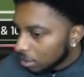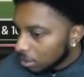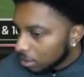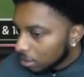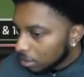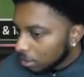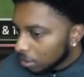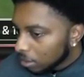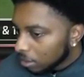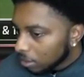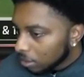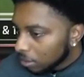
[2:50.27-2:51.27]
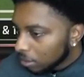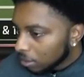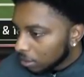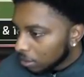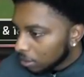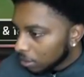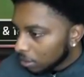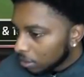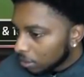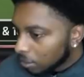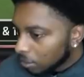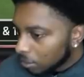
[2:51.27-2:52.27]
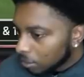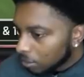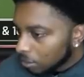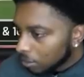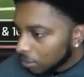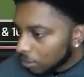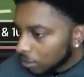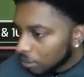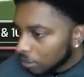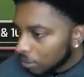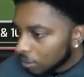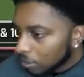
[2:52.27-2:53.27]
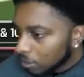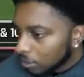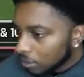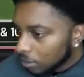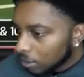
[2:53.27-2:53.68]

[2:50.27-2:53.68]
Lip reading: Nothing is said.